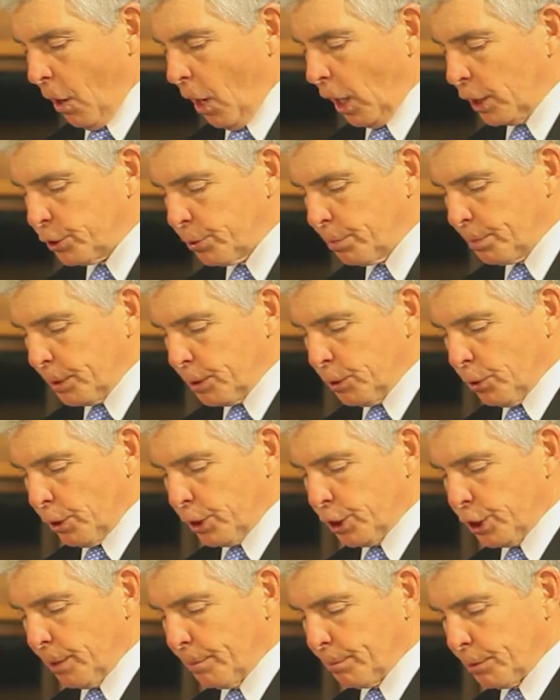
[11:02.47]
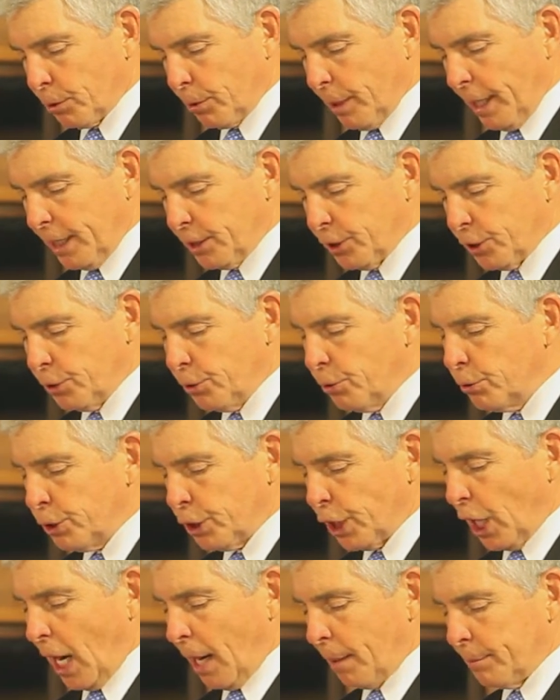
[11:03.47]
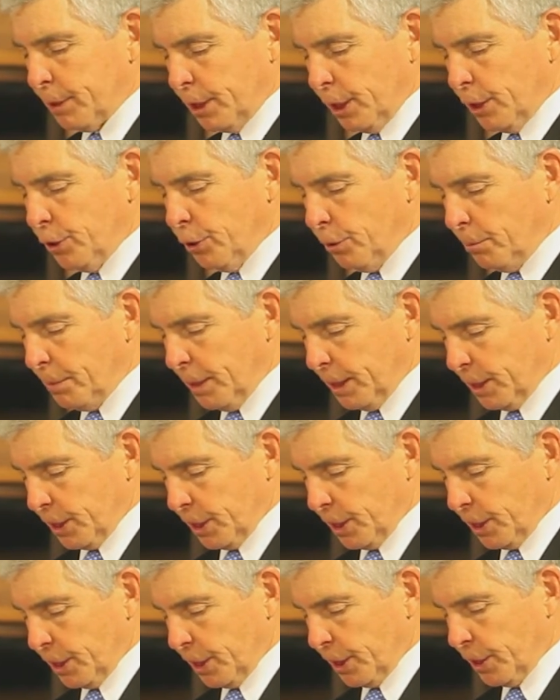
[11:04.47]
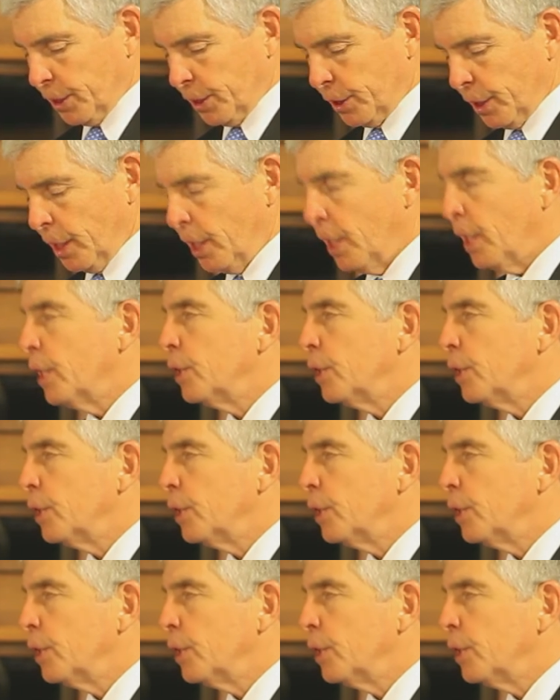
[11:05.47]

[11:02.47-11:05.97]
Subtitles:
entrepreneurship creates new jobs and new businesses,